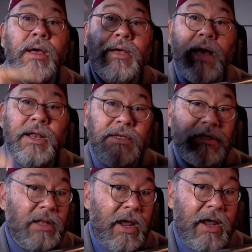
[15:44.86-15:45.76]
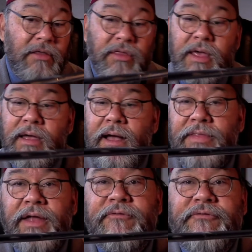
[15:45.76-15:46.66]
cut it to length, and
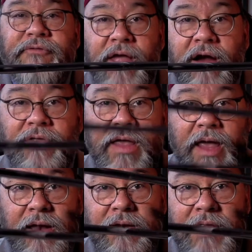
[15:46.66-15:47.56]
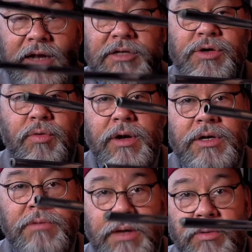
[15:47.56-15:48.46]
then flare the end that is going
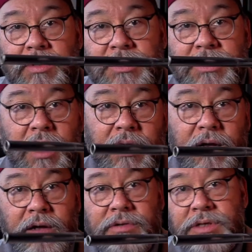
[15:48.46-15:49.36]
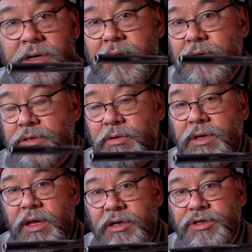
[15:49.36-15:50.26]
to be where the stocking goes. So in
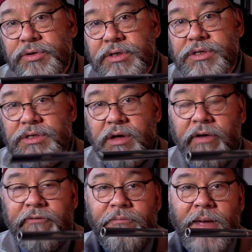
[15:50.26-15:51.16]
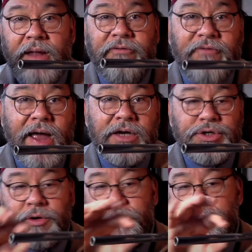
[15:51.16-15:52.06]
the interests of
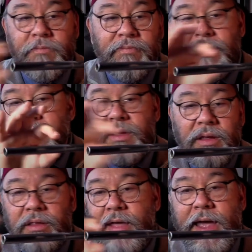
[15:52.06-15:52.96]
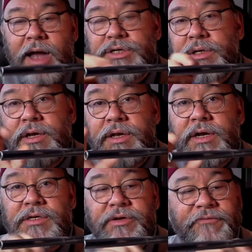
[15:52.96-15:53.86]
manufacture, they actually did
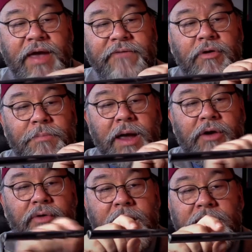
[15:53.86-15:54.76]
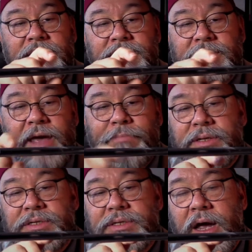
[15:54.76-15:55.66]
us a favor by creating a step
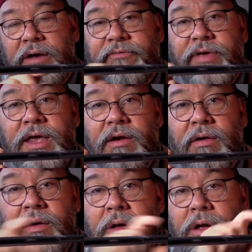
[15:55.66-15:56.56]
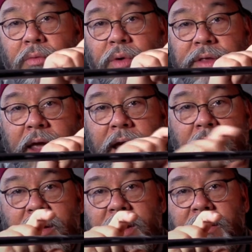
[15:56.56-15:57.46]
inside of here where the air
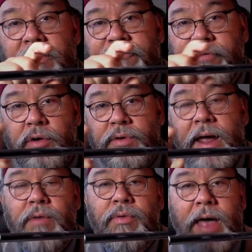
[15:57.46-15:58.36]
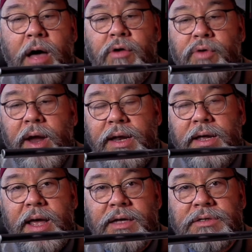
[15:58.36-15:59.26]
can flow down without creating
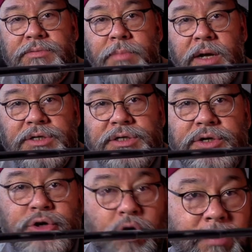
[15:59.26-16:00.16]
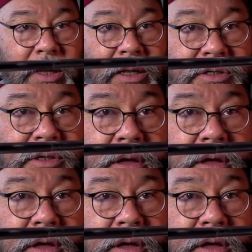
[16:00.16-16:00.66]
as much turbulence